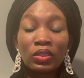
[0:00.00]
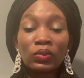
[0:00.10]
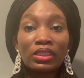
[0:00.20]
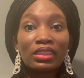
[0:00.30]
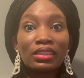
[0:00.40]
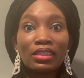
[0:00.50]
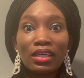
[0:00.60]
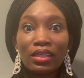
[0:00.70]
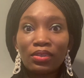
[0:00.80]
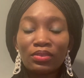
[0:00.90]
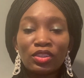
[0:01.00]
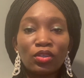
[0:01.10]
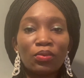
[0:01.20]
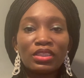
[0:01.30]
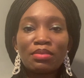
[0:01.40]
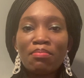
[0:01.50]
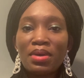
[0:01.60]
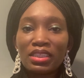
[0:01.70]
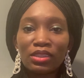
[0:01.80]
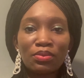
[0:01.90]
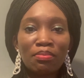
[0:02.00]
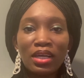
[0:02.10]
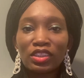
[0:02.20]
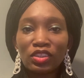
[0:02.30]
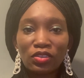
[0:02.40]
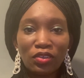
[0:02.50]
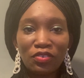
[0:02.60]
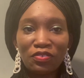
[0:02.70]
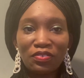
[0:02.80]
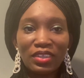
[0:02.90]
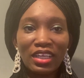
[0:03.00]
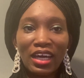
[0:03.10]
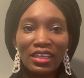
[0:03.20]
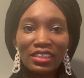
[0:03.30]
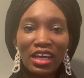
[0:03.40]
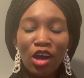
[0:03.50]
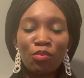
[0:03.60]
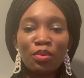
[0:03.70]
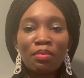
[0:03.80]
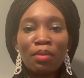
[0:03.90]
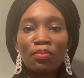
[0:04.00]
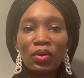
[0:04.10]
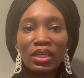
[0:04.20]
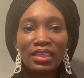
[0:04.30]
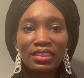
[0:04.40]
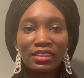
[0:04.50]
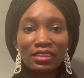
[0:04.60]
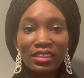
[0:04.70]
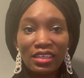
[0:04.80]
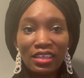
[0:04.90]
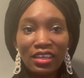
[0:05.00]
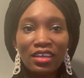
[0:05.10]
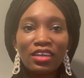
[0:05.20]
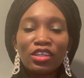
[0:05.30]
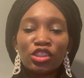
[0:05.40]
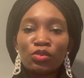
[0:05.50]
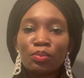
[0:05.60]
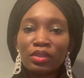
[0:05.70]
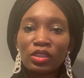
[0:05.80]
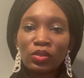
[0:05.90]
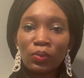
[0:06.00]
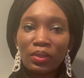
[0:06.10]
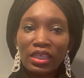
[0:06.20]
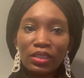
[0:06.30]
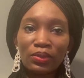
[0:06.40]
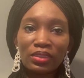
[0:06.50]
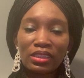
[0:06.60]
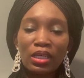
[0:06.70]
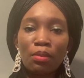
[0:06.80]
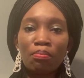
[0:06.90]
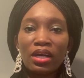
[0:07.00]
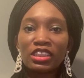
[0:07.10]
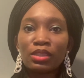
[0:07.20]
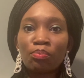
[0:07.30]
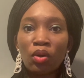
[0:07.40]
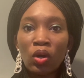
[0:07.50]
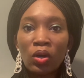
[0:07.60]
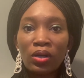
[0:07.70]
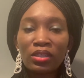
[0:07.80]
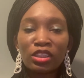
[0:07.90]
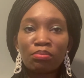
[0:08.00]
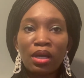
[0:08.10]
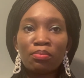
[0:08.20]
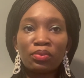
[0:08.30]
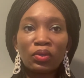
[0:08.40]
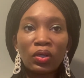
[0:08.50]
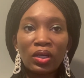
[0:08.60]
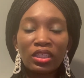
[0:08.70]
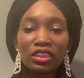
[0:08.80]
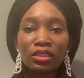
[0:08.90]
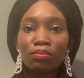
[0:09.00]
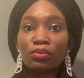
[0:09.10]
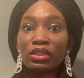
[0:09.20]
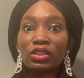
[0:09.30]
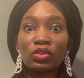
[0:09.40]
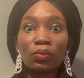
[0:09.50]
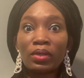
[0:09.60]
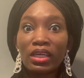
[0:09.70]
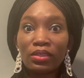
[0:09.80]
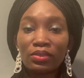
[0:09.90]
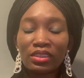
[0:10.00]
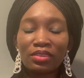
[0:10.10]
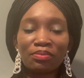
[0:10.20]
So this girl is always messing with my stuff. Like I'll put my bucket there, she will put it somewhere else. My sponge, my brush, put it somewhere else.